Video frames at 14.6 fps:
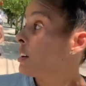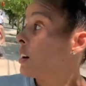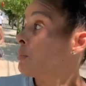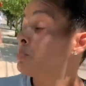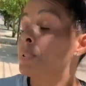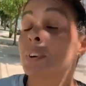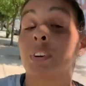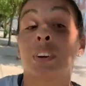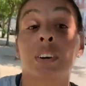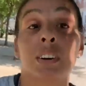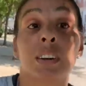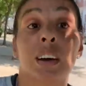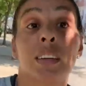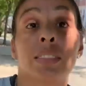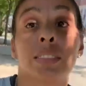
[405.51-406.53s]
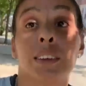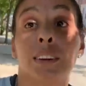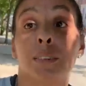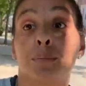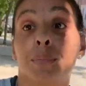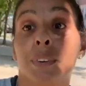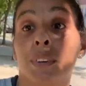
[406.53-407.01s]
I'm pretty good, I
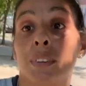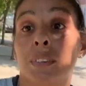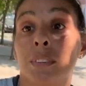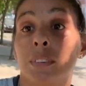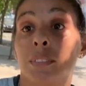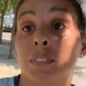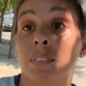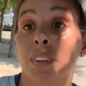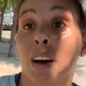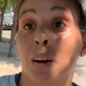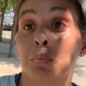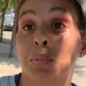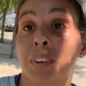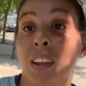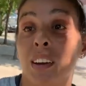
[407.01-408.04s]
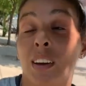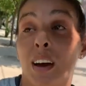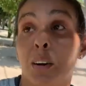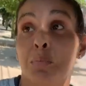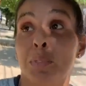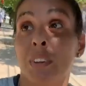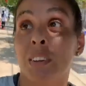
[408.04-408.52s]
think, but I've been, I,
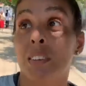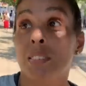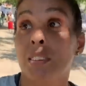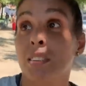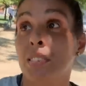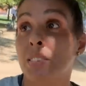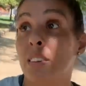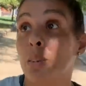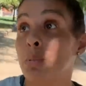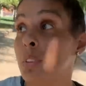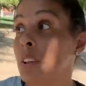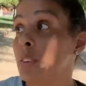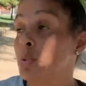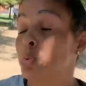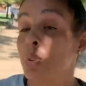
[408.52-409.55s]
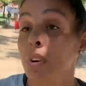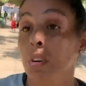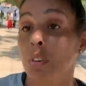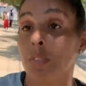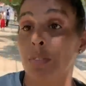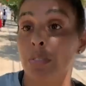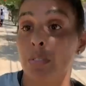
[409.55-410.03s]
I've been hustling since I was like 12.